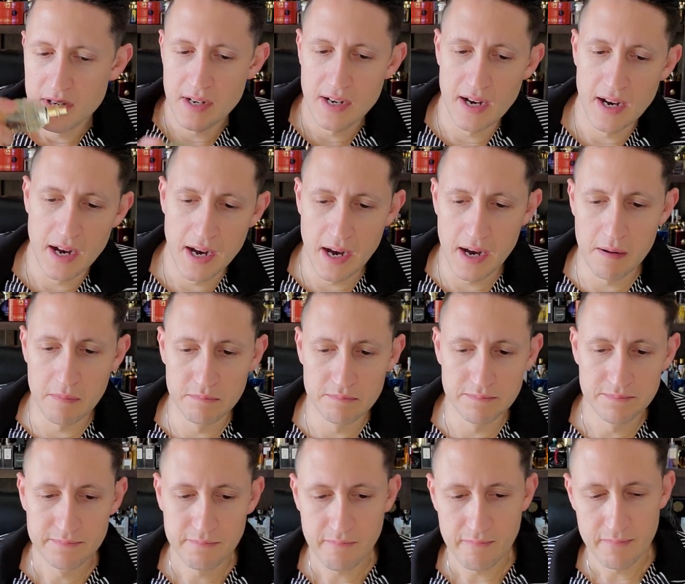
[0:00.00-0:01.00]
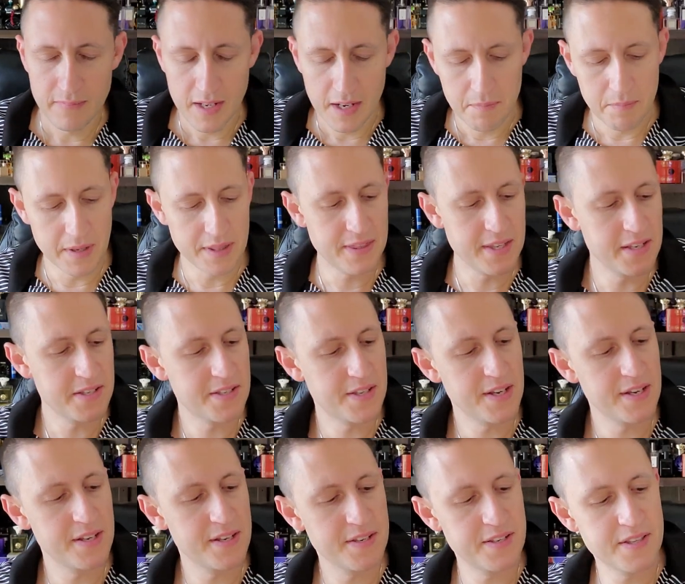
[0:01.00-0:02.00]
Um, but this
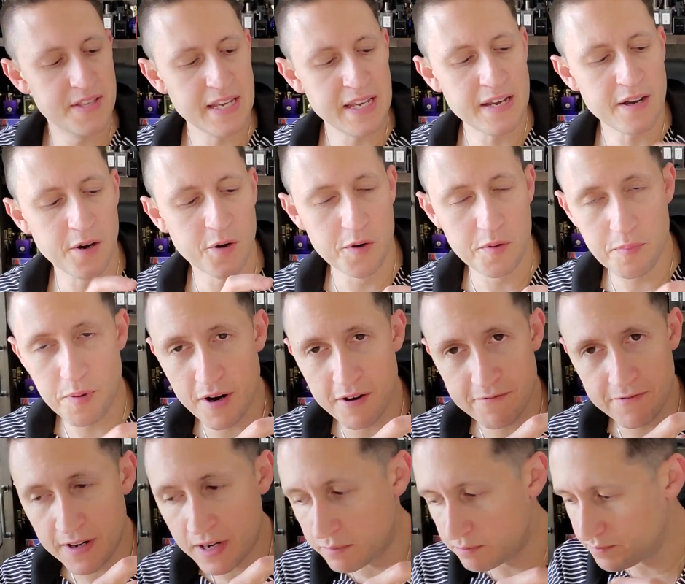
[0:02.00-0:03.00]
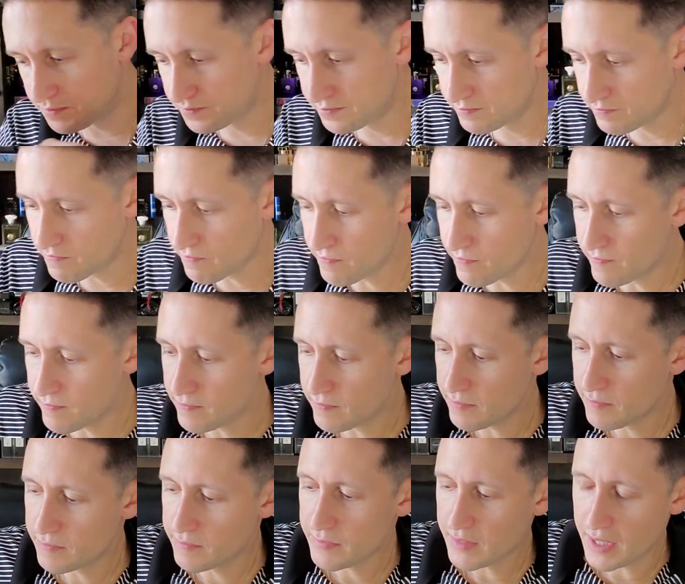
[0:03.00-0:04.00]
is the Eau de Parfum.
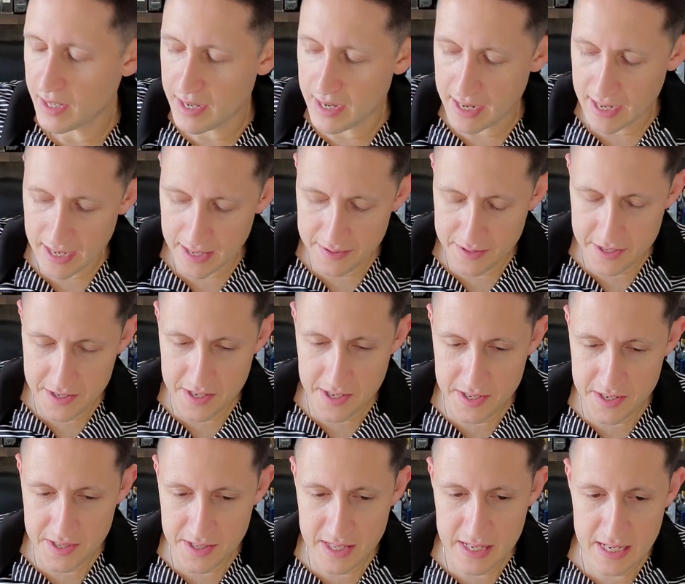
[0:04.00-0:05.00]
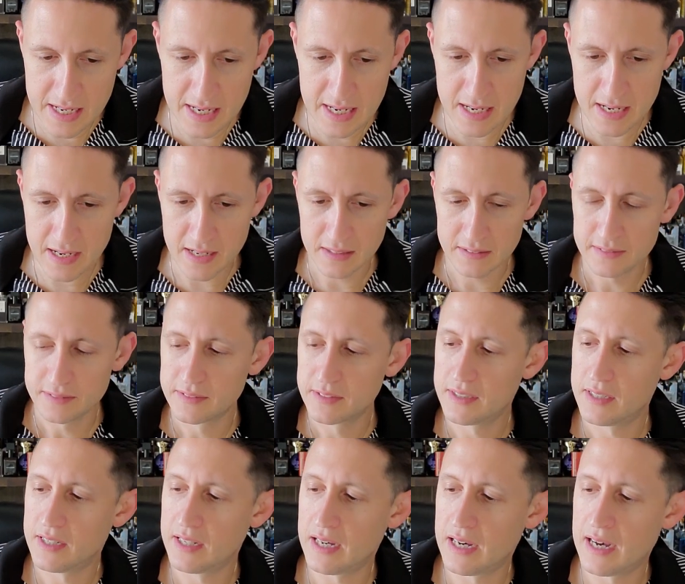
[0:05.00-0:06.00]
And this is the
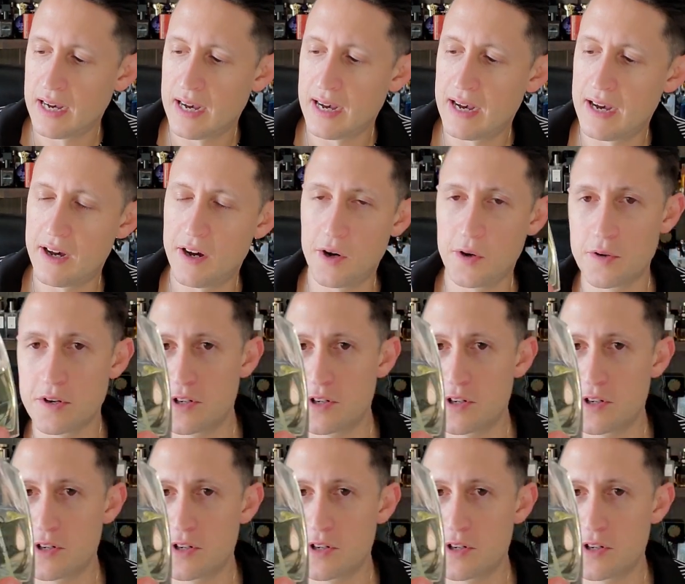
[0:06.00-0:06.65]
uh, Eau